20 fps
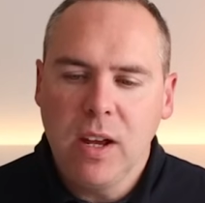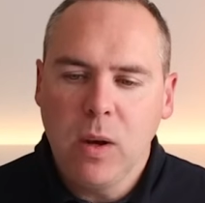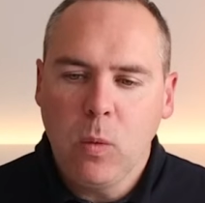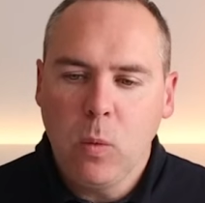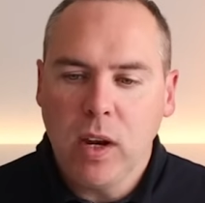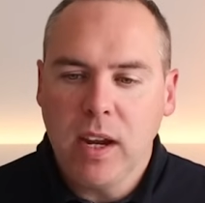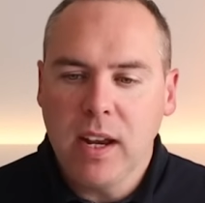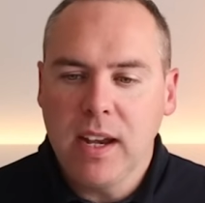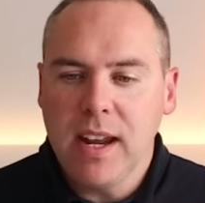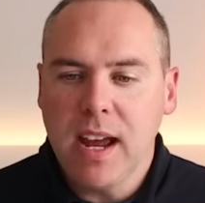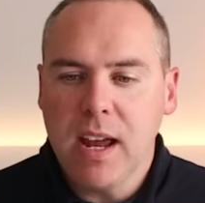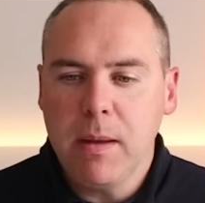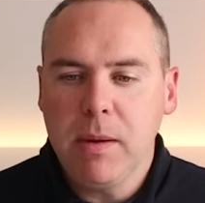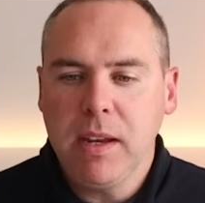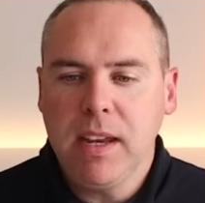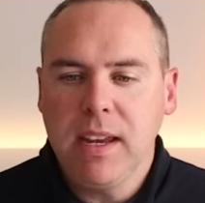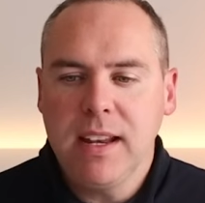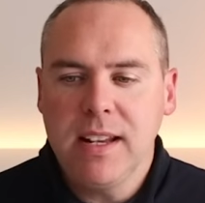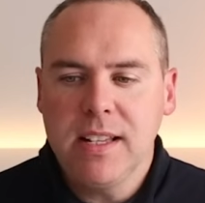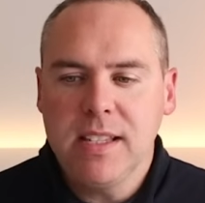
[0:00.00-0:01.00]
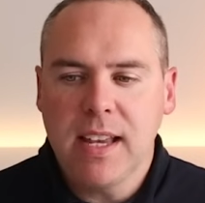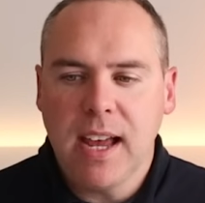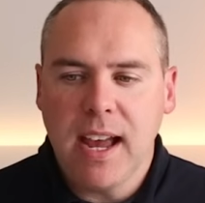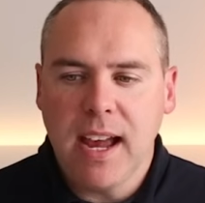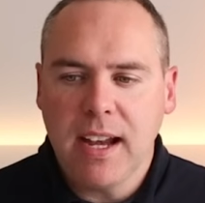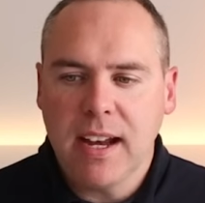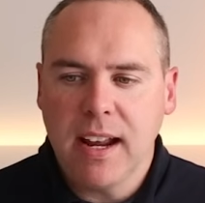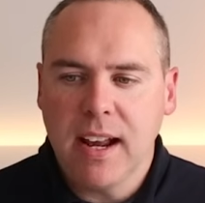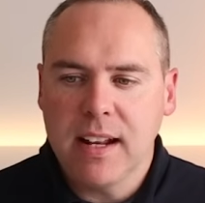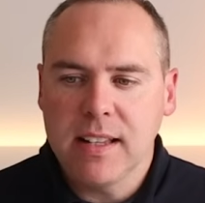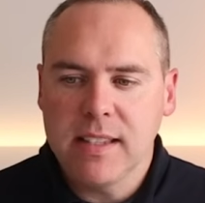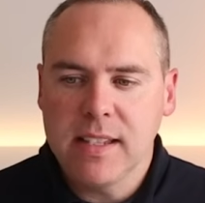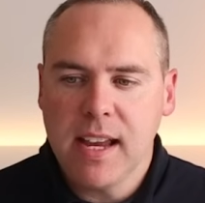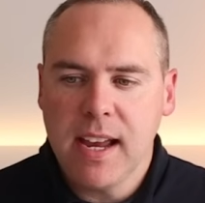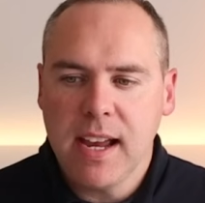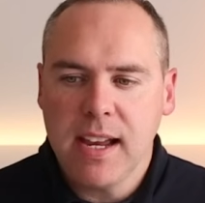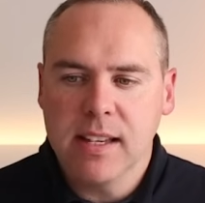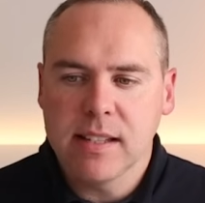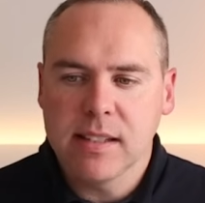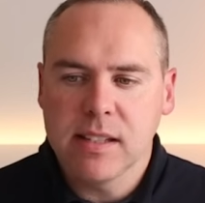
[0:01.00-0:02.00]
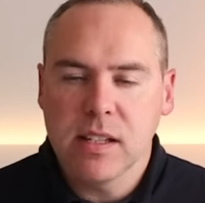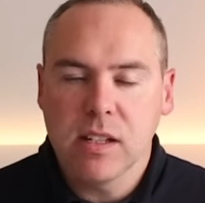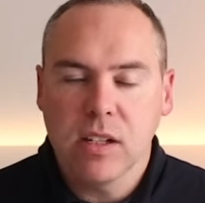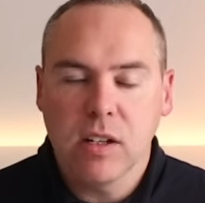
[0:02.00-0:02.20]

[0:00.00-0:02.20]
We can now begin to add our tasks,